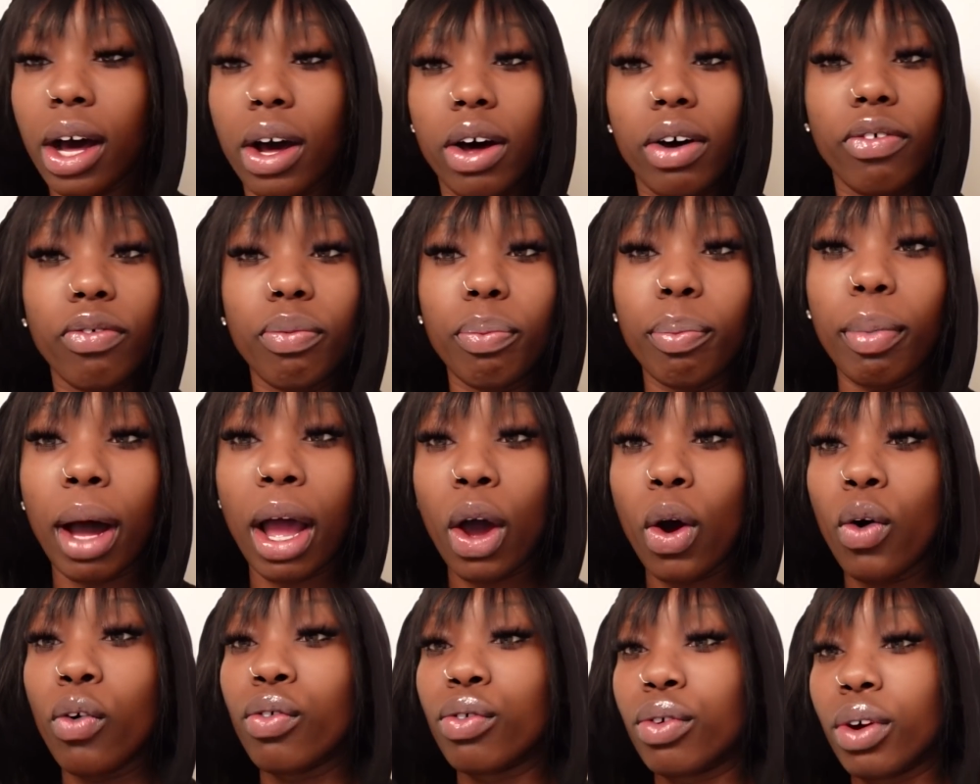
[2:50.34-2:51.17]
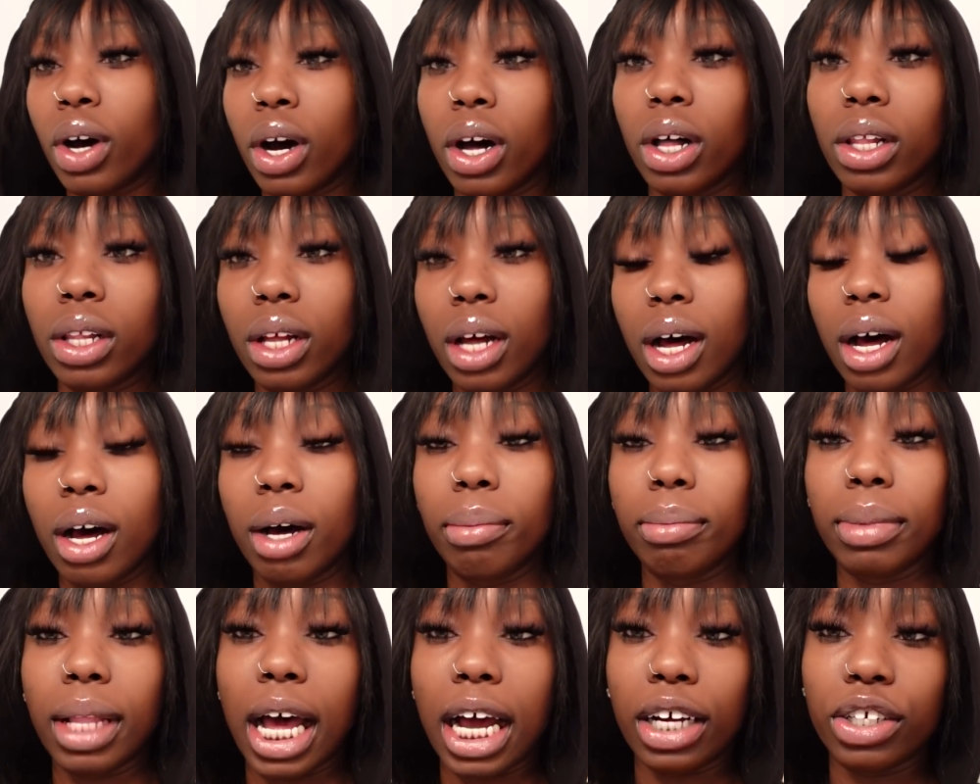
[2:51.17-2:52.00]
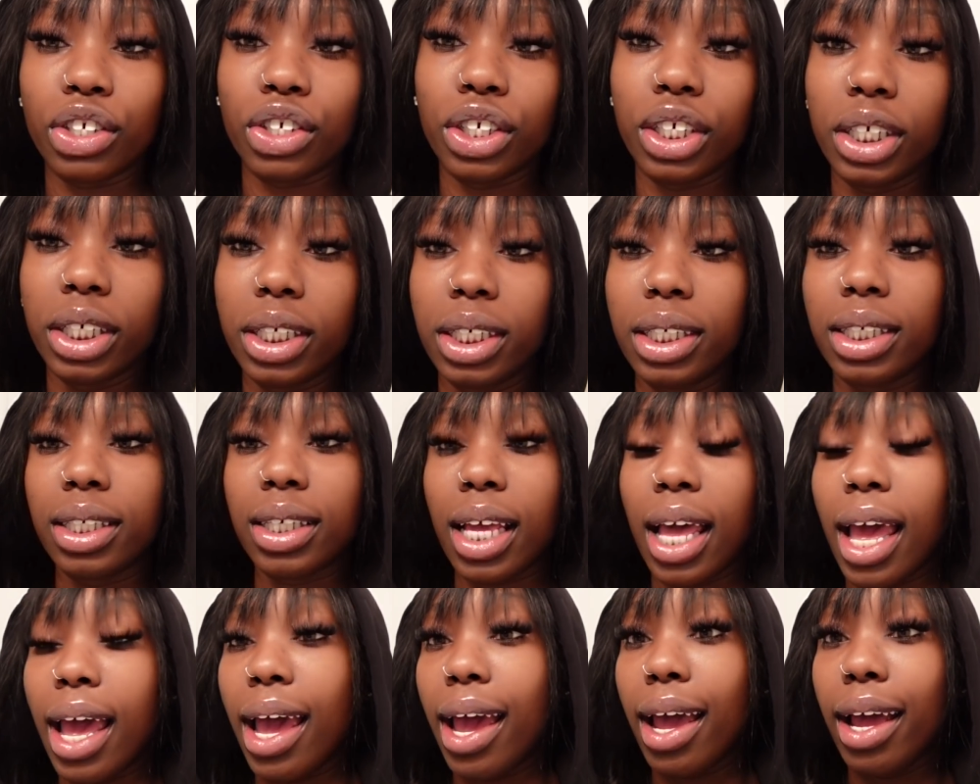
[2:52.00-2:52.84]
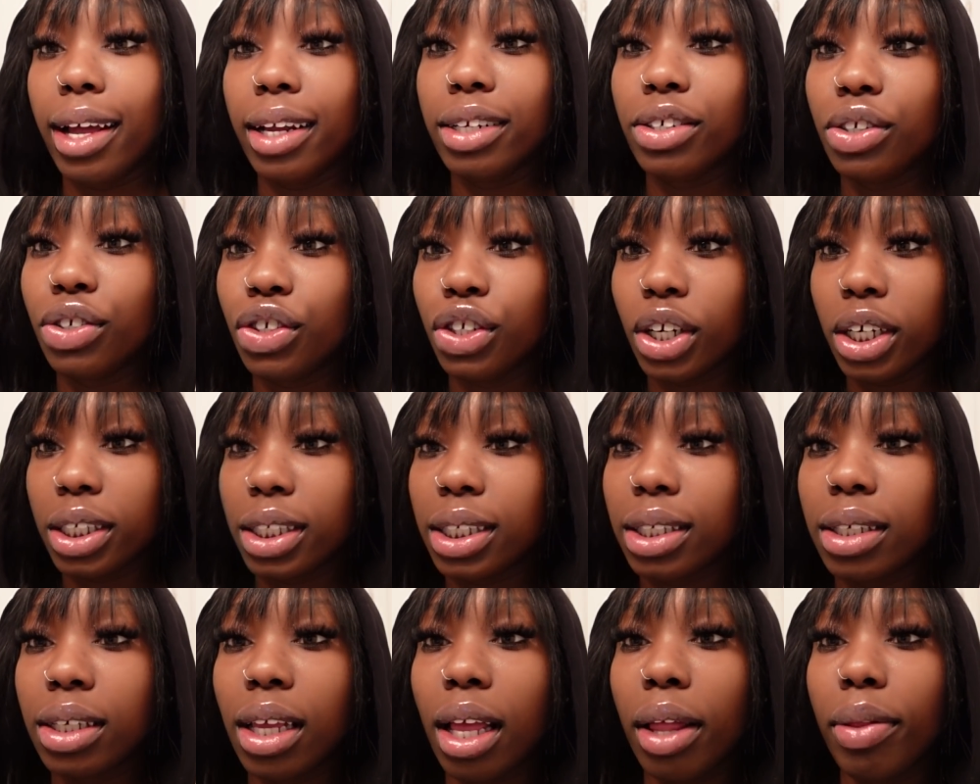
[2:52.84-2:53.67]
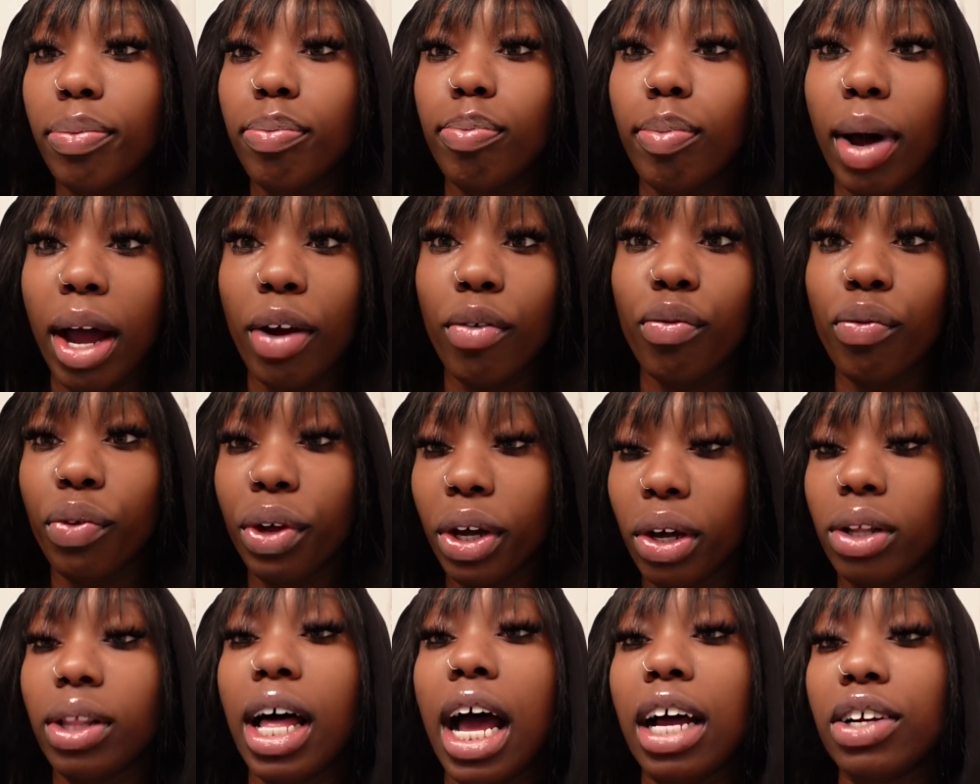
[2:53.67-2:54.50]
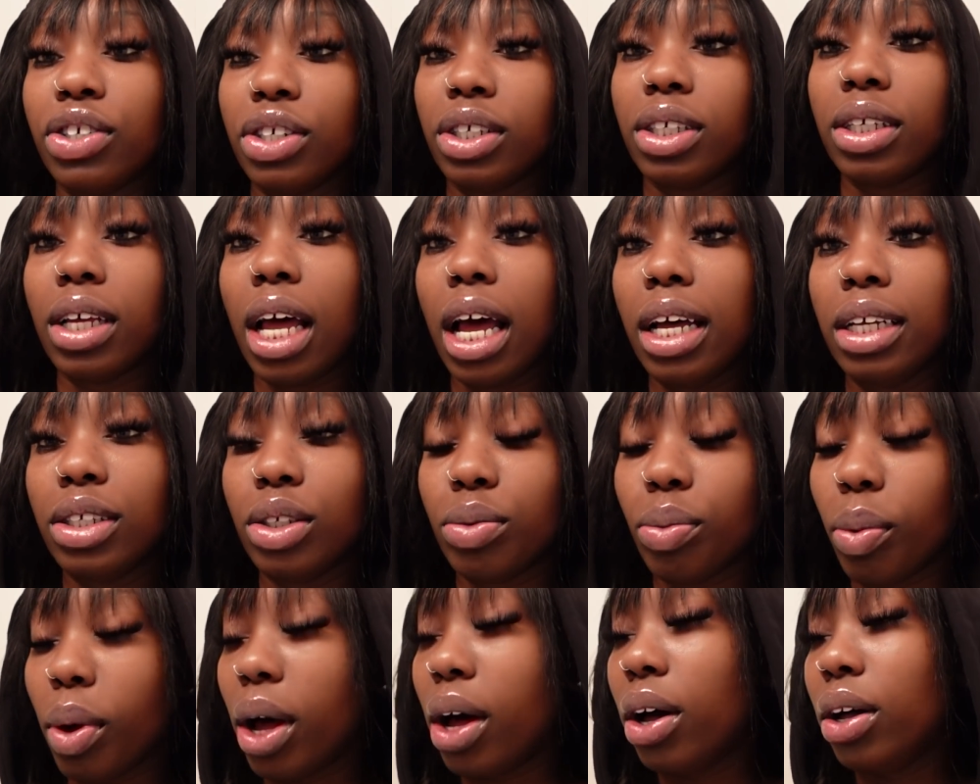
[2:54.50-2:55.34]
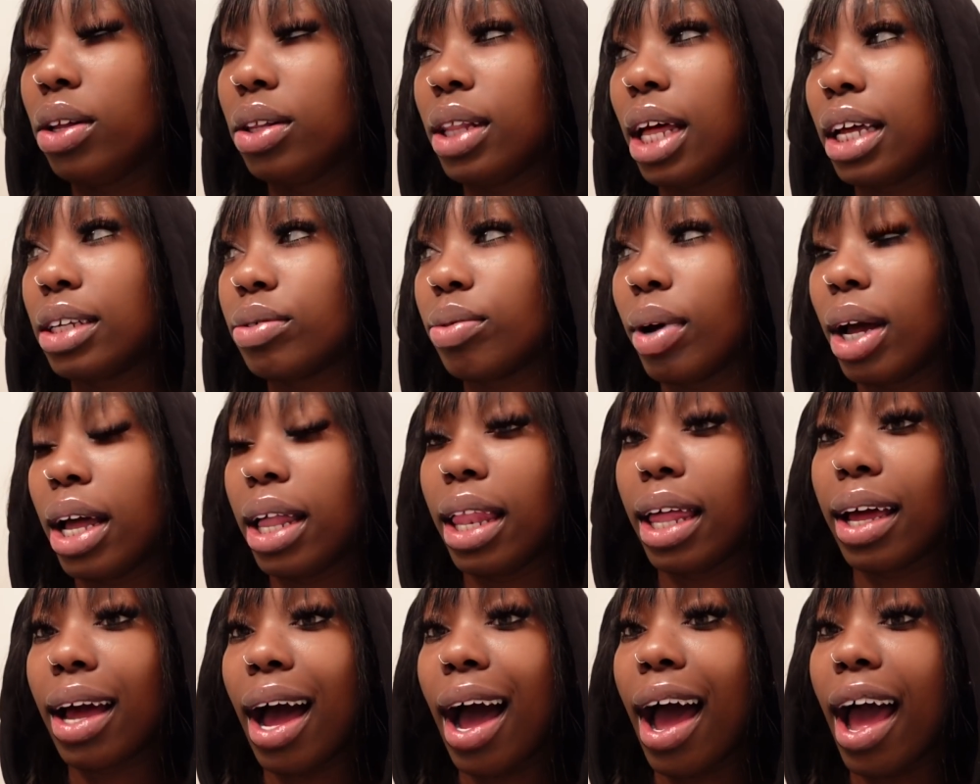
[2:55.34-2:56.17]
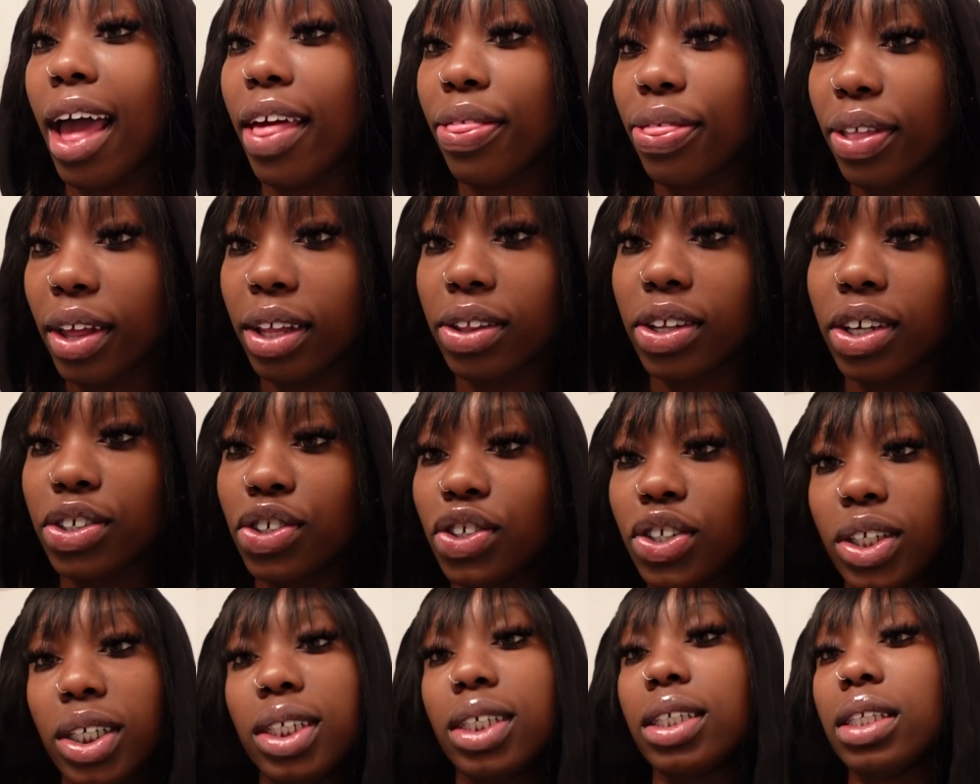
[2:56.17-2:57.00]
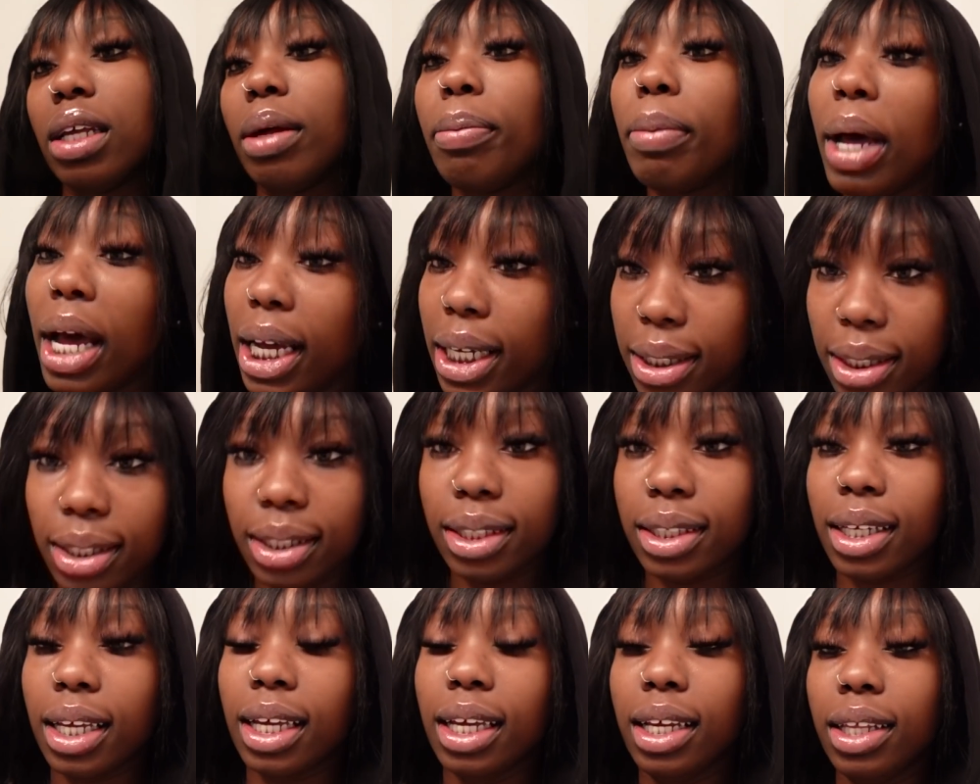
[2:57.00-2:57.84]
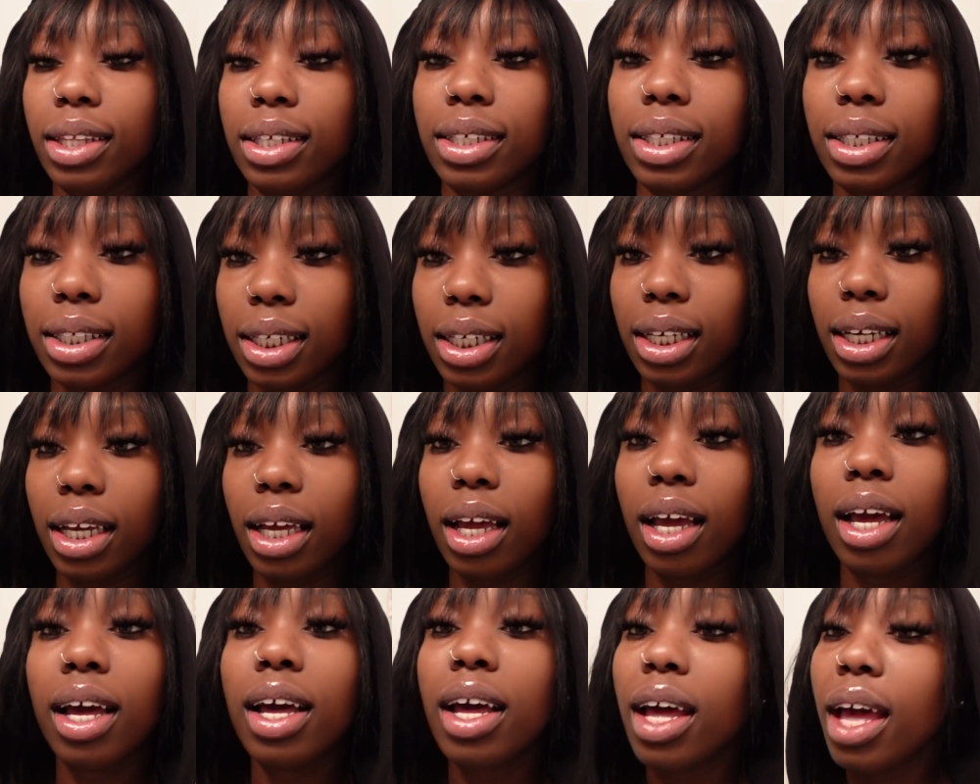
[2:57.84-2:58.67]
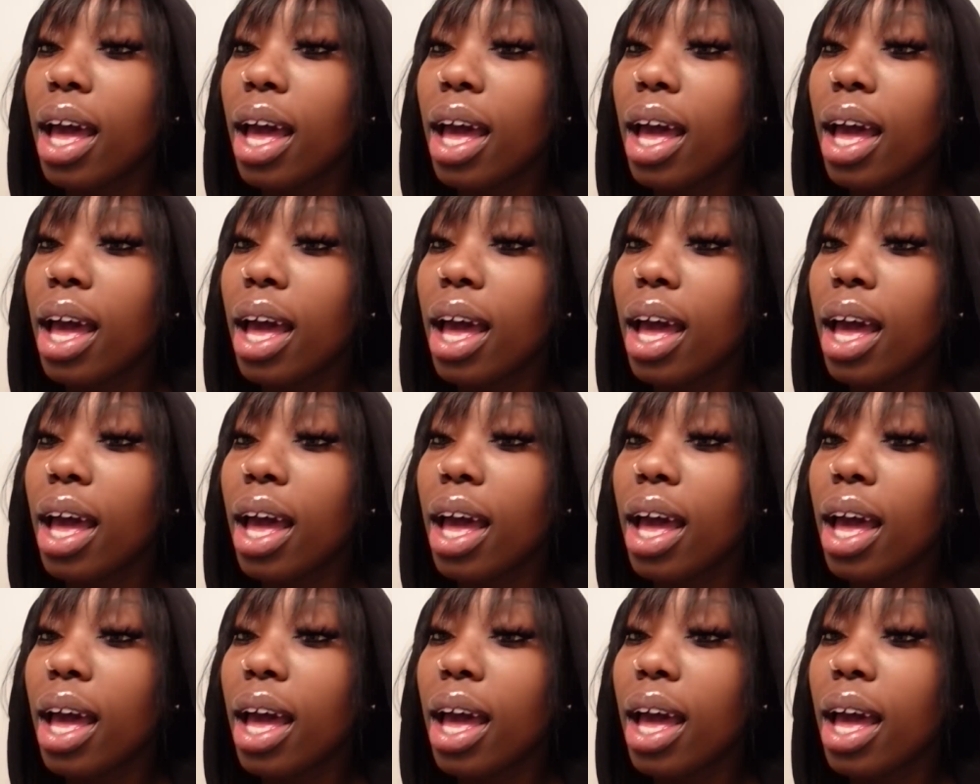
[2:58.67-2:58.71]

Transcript: of my overall um, lashes and just my real lashes as well. That's why like I think that she is the best in the city.